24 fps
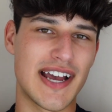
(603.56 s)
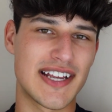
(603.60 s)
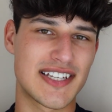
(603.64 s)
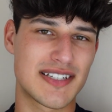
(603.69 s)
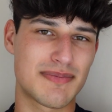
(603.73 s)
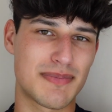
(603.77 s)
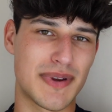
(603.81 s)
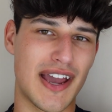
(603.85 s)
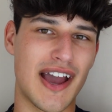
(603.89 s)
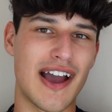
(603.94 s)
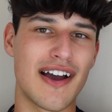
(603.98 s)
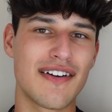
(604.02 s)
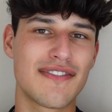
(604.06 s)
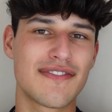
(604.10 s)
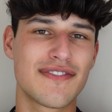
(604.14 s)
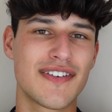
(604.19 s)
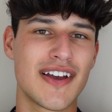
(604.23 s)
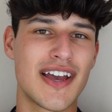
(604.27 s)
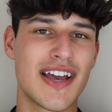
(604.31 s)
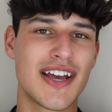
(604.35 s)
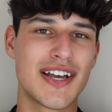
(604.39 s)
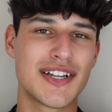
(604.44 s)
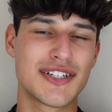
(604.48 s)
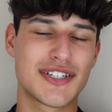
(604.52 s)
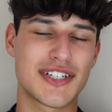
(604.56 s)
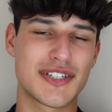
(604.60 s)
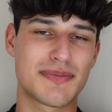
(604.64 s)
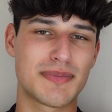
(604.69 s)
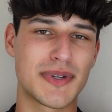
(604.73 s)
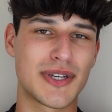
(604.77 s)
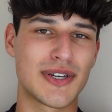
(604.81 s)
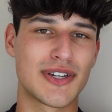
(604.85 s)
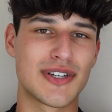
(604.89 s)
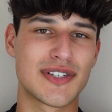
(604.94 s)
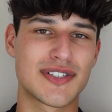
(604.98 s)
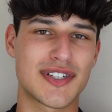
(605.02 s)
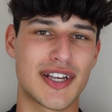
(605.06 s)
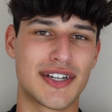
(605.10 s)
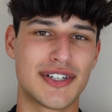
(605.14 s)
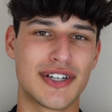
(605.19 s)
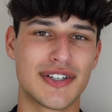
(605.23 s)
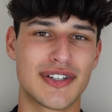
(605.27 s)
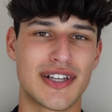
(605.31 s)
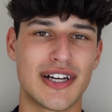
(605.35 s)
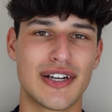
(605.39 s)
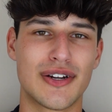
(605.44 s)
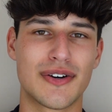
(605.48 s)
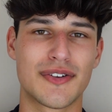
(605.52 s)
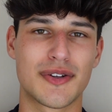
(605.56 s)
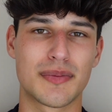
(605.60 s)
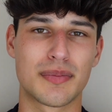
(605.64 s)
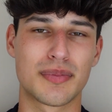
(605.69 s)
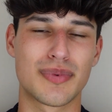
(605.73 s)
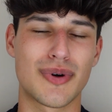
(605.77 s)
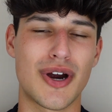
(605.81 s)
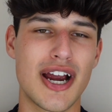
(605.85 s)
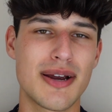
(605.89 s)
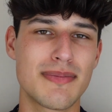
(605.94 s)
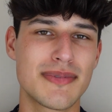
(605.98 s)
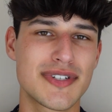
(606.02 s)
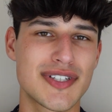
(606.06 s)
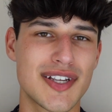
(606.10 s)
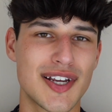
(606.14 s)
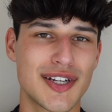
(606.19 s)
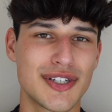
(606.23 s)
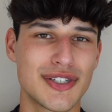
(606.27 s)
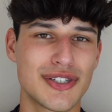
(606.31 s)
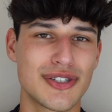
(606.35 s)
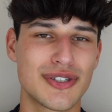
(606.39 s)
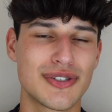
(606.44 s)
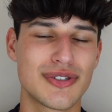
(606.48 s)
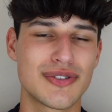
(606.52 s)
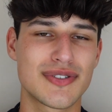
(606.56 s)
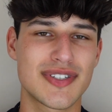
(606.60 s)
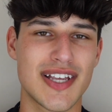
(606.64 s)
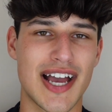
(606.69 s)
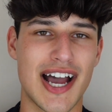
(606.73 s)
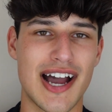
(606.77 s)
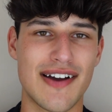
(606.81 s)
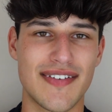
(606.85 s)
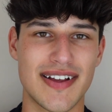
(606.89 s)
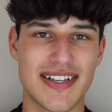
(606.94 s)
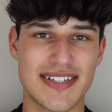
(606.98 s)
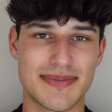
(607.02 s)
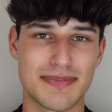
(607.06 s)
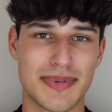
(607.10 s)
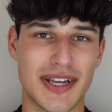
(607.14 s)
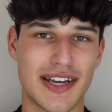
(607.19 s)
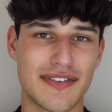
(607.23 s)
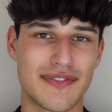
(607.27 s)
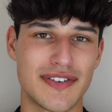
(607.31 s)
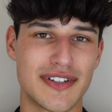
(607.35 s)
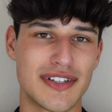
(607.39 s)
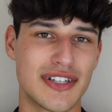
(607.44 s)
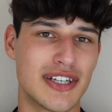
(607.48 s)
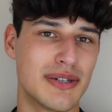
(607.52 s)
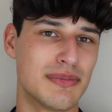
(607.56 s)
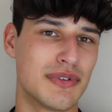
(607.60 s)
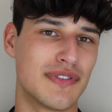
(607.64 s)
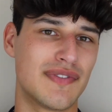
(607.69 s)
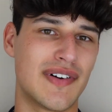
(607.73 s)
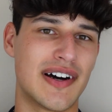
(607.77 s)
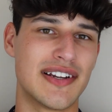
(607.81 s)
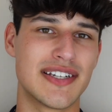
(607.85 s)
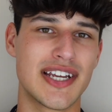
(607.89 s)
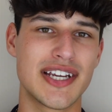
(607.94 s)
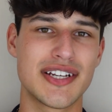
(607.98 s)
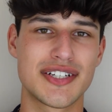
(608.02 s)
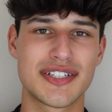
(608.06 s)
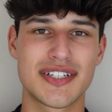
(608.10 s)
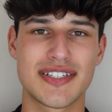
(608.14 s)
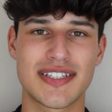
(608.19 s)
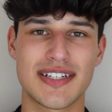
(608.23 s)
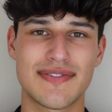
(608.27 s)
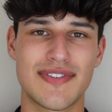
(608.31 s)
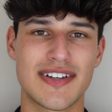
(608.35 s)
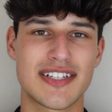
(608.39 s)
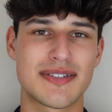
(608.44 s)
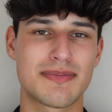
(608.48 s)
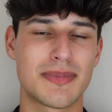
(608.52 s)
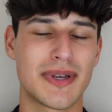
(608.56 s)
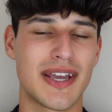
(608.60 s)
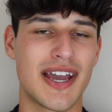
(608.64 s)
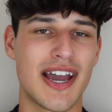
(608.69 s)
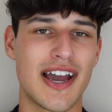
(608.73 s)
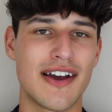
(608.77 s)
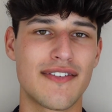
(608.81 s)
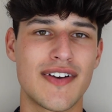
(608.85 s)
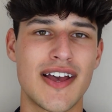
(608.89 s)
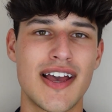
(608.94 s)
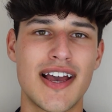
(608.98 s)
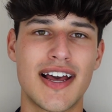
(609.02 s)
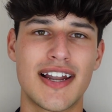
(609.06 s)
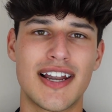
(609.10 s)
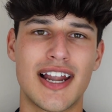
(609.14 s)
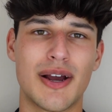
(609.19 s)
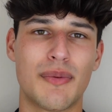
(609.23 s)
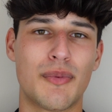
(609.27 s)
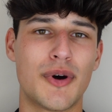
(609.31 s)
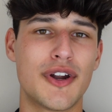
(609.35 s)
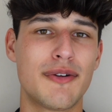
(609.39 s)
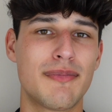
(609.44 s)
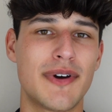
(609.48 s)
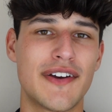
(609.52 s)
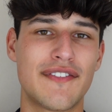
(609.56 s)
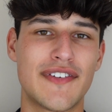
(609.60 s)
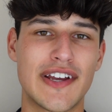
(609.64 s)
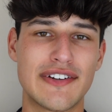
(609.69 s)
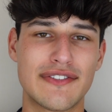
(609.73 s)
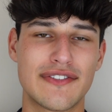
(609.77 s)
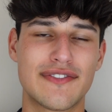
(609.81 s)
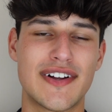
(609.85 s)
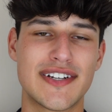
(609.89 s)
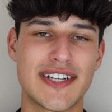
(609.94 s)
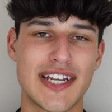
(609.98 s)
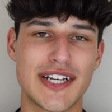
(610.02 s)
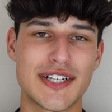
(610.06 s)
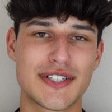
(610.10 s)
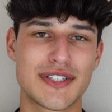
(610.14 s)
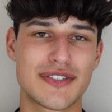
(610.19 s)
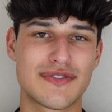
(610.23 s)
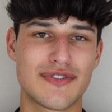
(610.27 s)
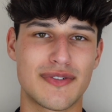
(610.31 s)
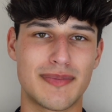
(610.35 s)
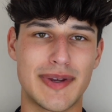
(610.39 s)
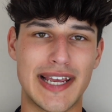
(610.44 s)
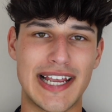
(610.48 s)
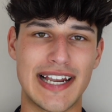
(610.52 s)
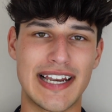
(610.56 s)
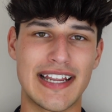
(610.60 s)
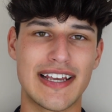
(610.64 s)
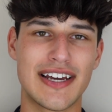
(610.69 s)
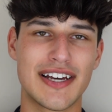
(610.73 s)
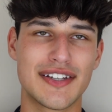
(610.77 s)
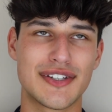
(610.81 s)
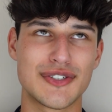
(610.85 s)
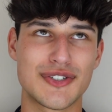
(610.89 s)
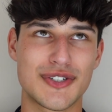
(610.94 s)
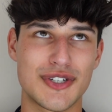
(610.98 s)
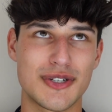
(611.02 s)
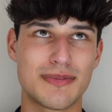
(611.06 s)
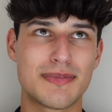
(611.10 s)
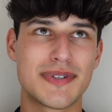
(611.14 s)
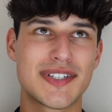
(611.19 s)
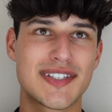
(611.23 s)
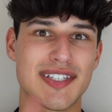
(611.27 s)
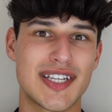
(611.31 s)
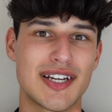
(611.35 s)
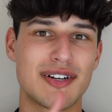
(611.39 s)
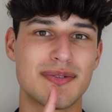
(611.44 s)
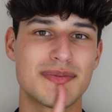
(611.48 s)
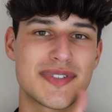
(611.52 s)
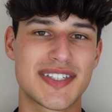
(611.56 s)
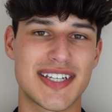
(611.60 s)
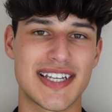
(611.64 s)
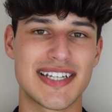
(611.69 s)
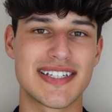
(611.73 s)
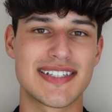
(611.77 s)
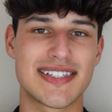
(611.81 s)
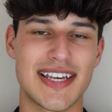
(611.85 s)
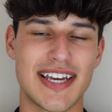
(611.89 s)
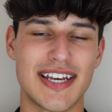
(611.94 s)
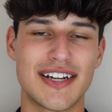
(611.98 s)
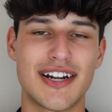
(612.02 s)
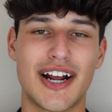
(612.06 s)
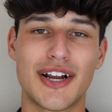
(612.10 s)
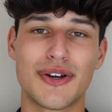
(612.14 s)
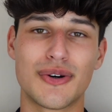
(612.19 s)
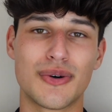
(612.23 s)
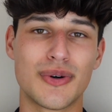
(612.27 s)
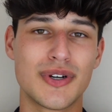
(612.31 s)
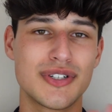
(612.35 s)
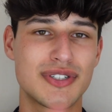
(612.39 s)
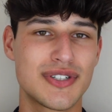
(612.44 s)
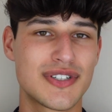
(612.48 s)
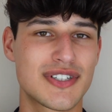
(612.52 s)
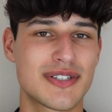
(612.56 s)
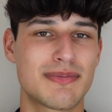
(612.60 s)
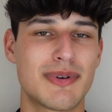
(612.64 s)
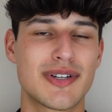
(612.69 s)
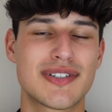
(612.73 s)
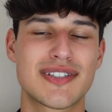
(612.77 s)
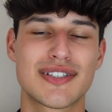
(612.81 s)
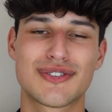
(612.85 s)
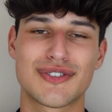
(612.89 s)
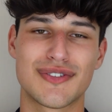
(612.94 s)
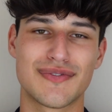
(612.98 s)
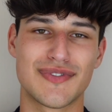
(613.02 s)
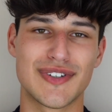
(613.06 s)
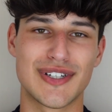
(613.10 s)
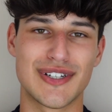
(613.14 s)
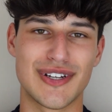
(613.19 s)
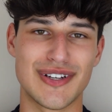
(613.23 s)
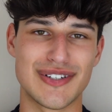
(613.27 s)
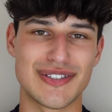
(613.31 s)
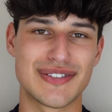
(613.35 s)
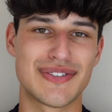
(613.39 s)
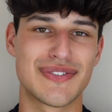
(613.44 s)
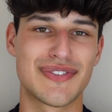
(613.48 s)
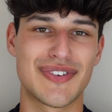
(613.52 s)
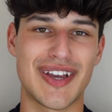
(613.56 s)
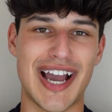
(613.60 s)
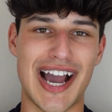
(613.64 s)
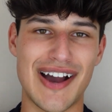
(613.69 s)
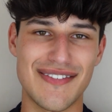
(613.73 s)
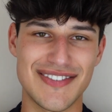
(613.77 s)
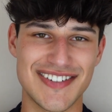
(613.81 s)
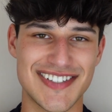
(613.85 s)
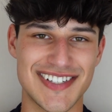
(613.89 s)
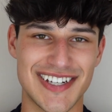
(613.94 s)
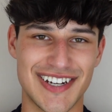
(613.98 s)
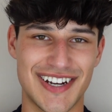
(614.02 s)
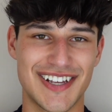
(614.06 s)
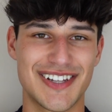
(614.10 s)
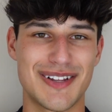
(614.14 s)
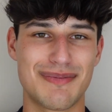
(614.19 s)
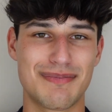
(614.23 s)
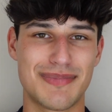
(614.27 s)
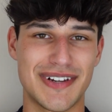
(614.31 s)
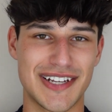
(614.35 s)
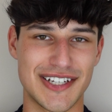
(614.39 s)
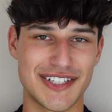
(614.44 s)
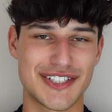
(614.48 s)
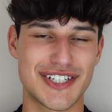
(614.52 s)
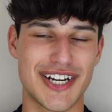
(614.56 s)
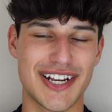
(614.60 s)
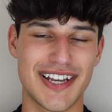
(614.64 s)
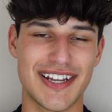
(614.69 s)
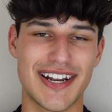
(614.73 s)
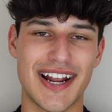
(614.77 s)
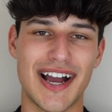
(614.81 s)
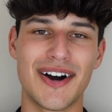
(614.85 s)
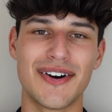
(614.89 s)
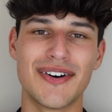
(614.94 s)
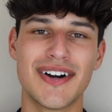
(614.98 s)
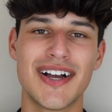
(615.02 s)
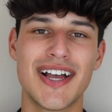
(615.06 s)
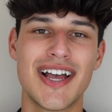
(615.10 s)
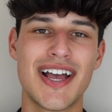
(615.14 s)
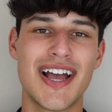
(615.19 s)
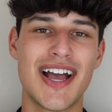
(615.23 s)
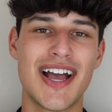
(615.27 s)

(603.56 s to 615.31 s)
SPF just because I know that a lot of the primers I use have SPF in them, or foundations have SPF. Like one of my favourite foundations from Ilia, the Super Serum Skin Tint, I always use in my TikTok videos, so if you haven't seen it then please check it out.